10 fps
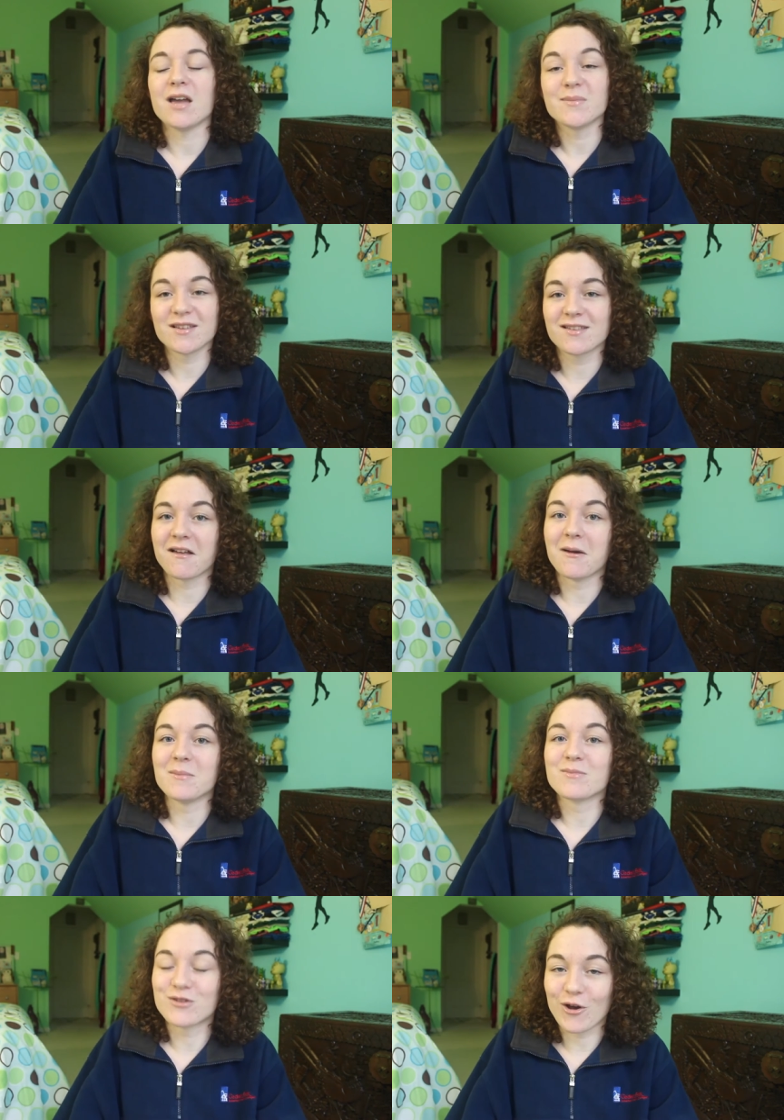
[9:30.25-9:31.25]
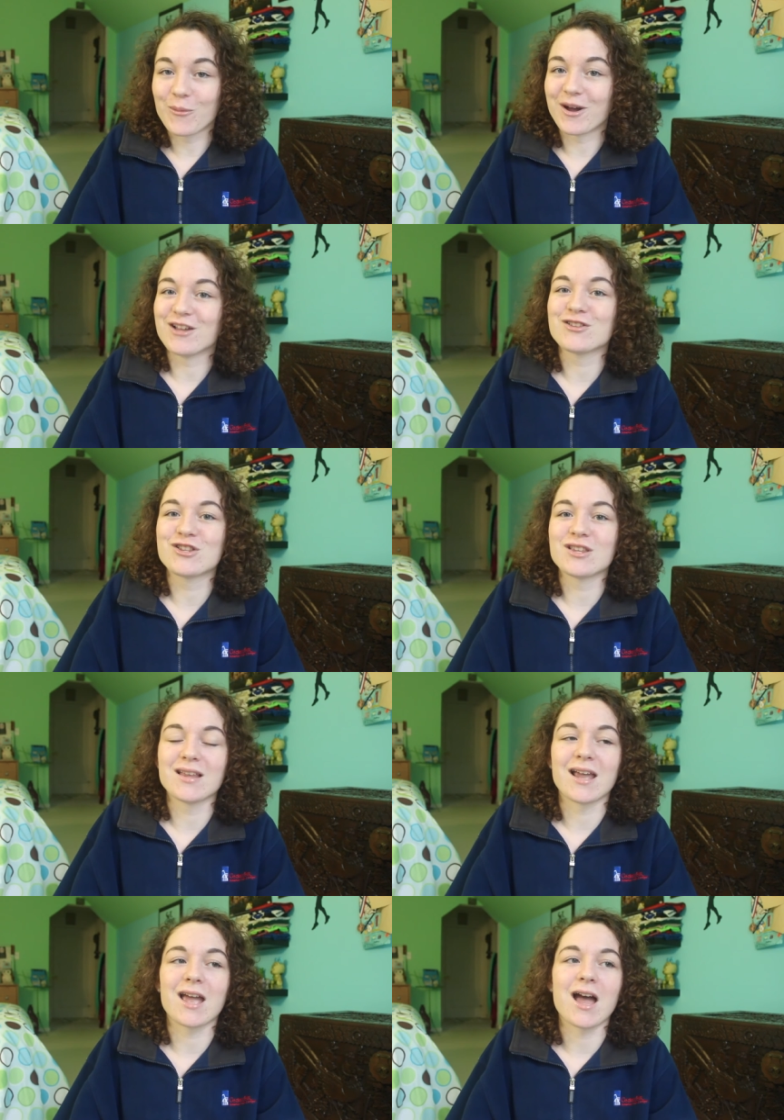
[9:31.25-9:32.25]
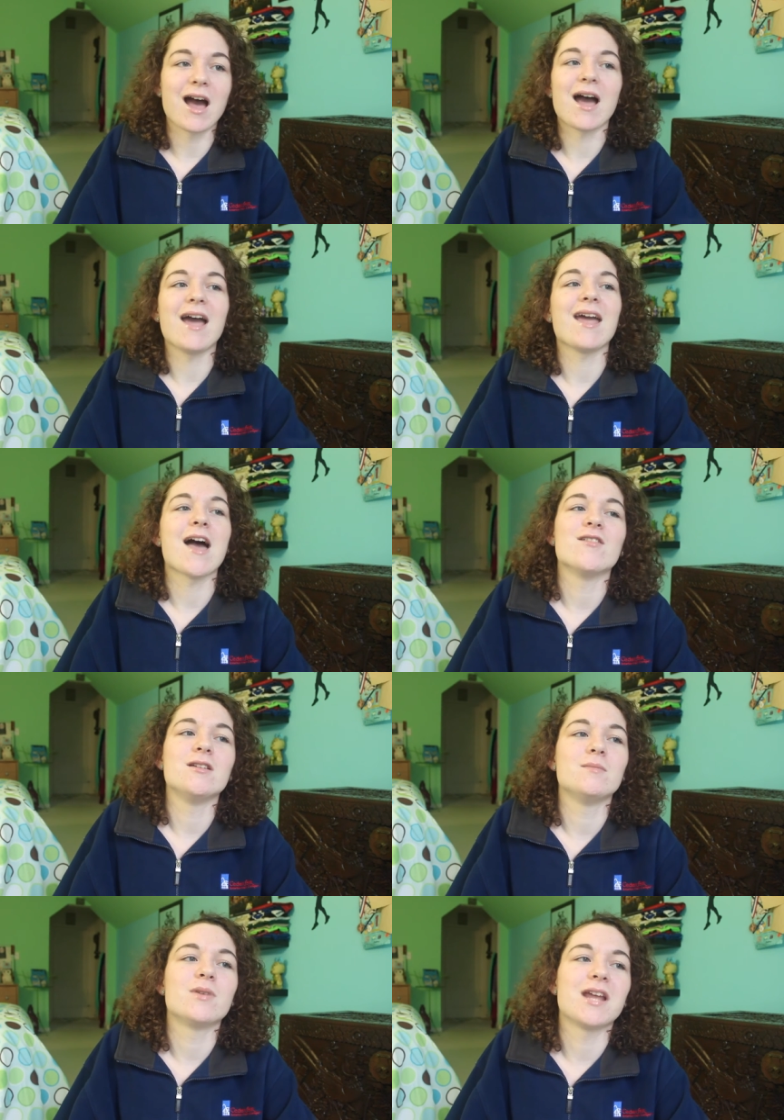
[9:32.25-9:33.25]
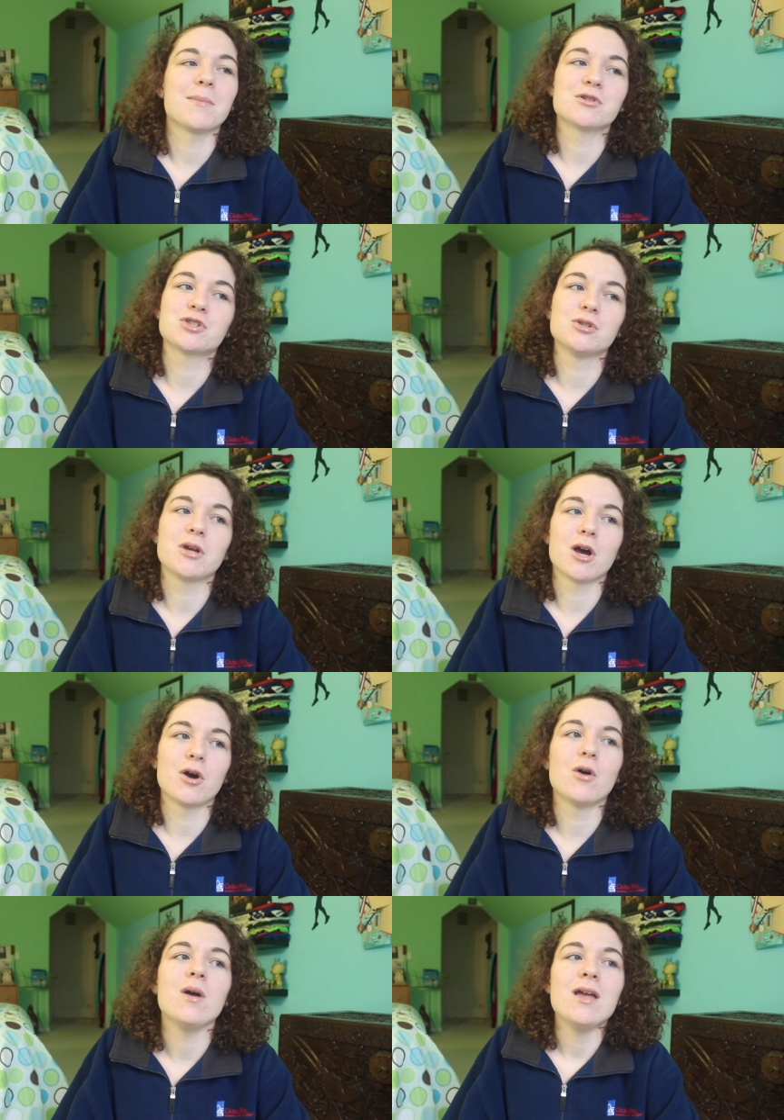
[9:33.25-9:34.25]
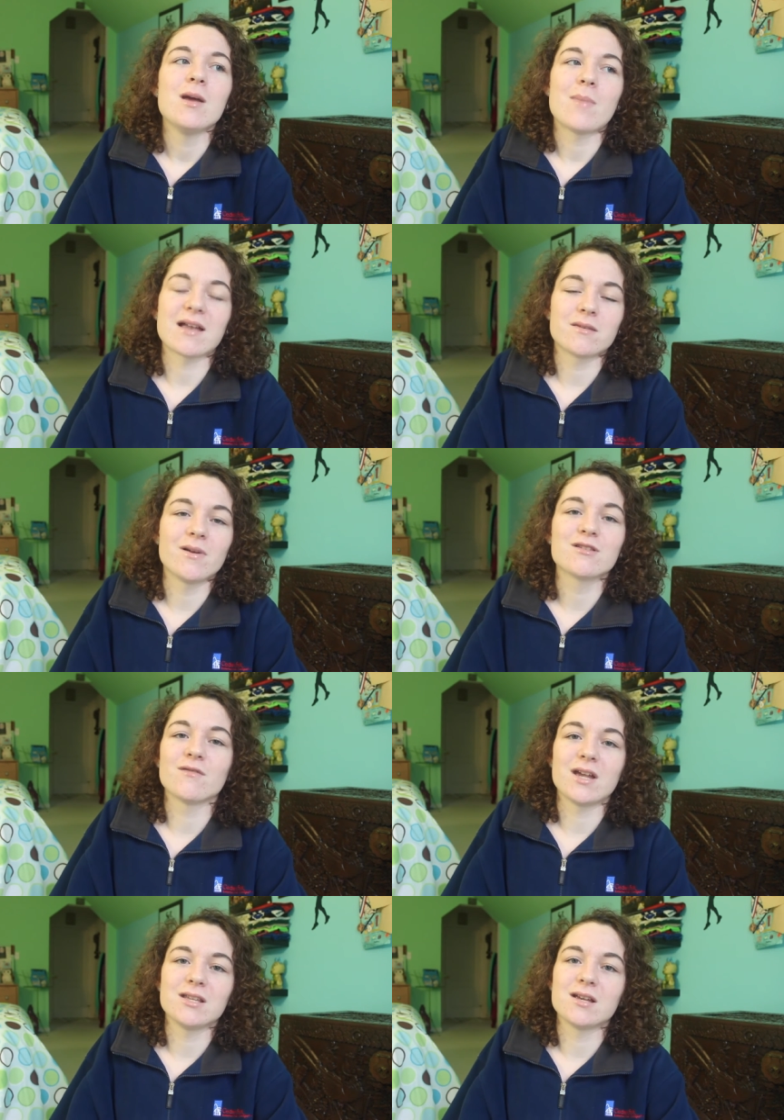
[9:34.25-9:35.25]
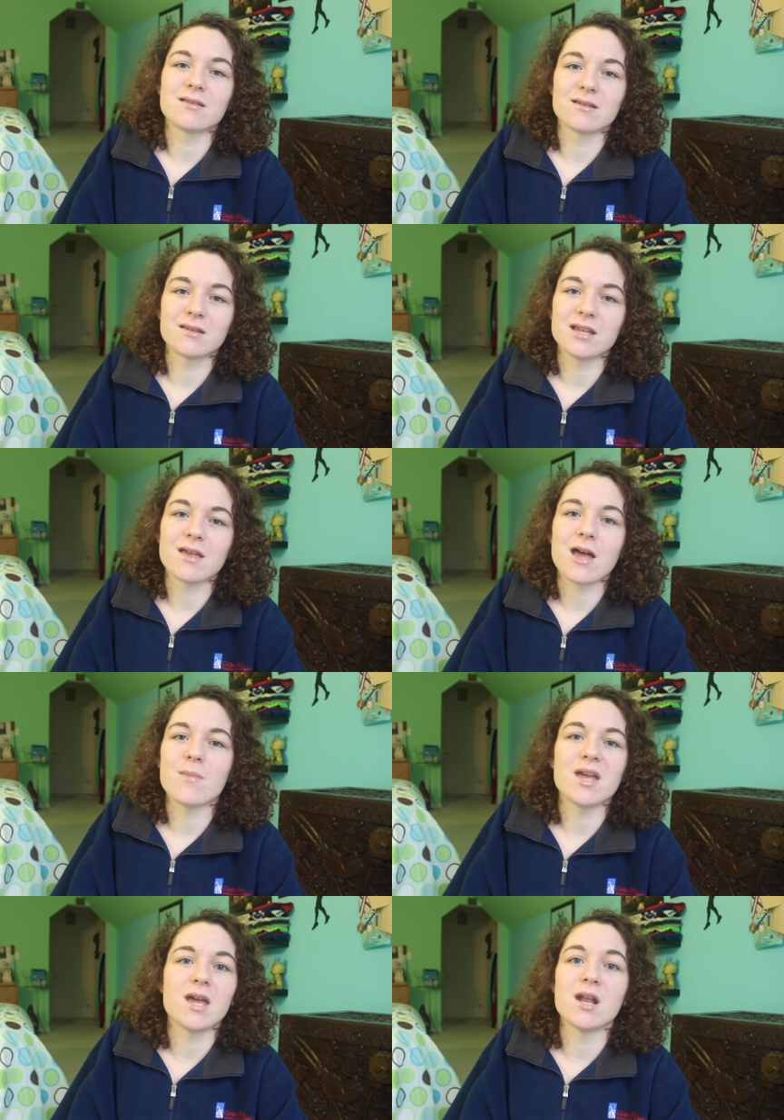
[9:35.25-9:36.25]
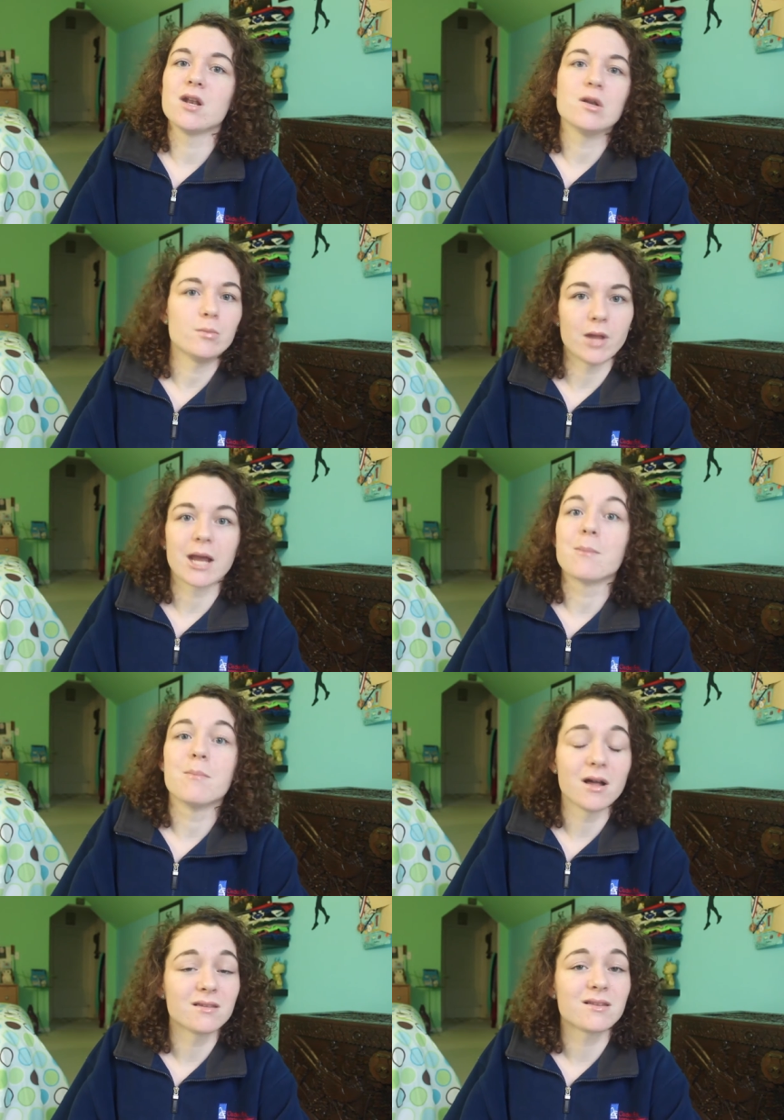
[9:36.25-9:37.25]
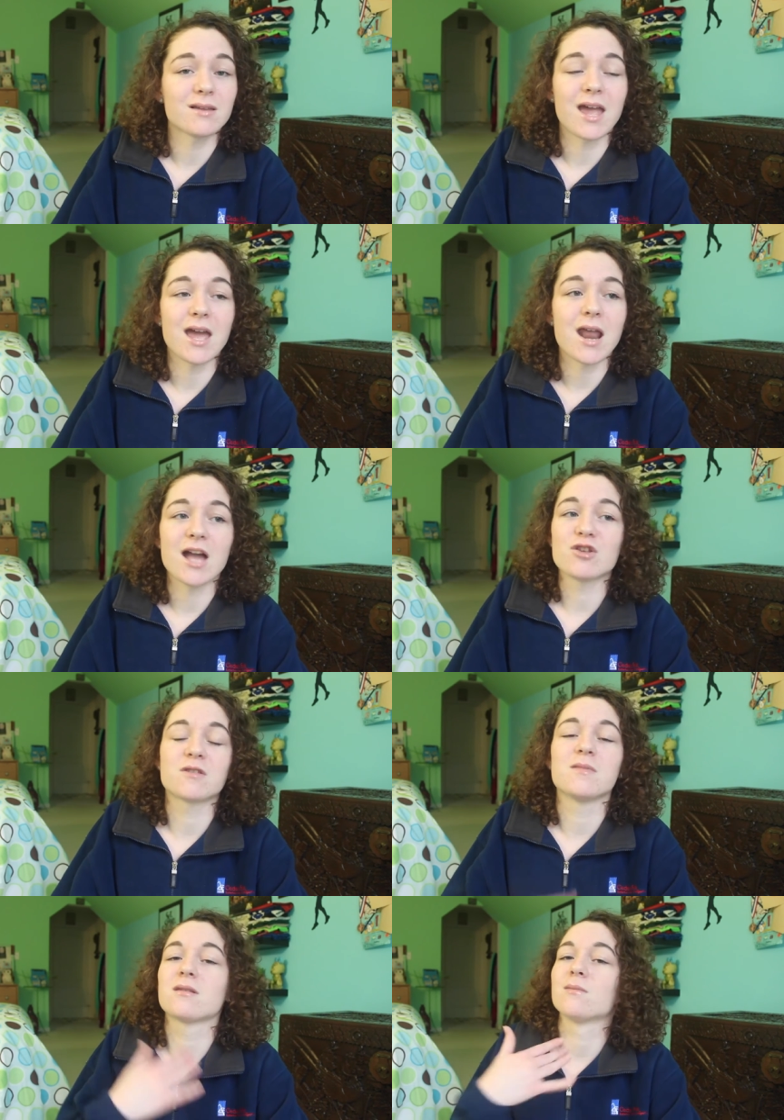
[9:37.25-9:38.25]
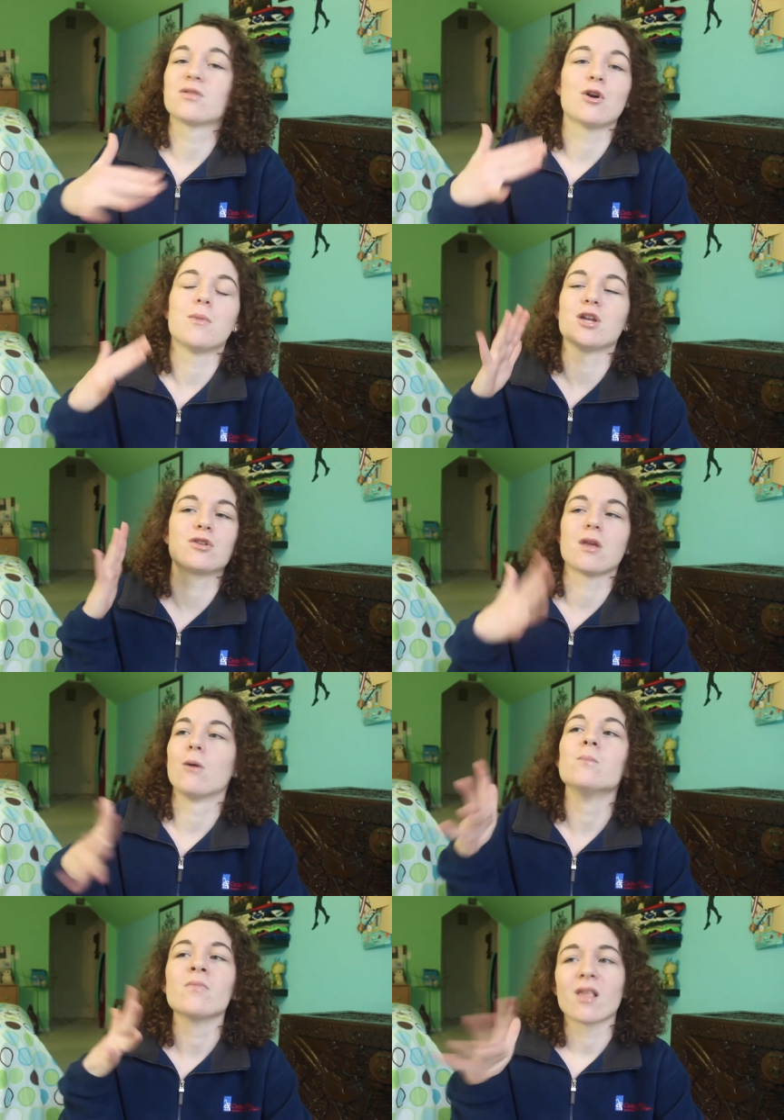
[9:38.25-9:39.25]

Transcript: I miss them so much. Like I haven't been able to go back to Pennsylvania to see them in like months and I just miss them so much. So